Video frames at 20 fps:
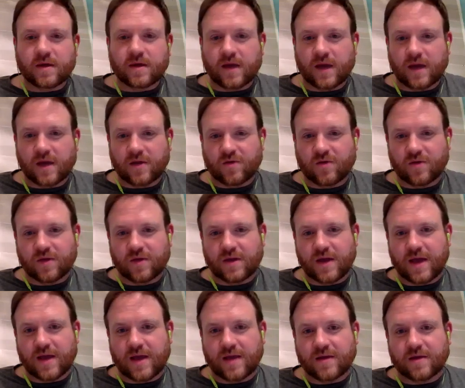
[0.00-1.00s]
dangerous
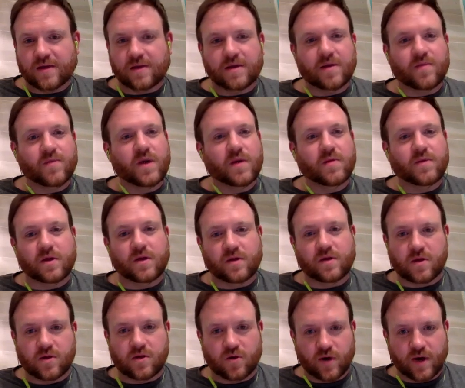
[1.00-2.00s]
dance, and sometimes it's
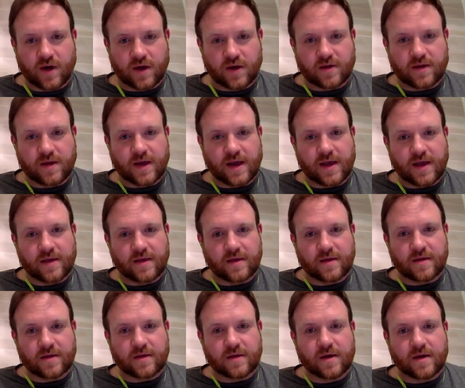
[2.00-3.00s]
a joyous
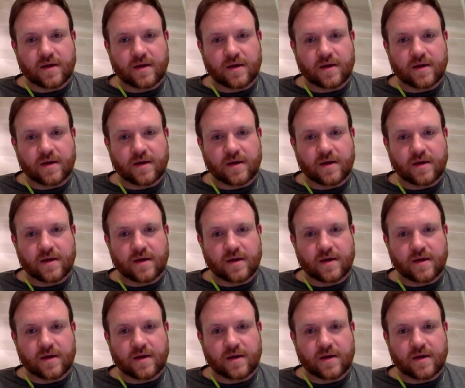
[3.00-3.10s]
dance.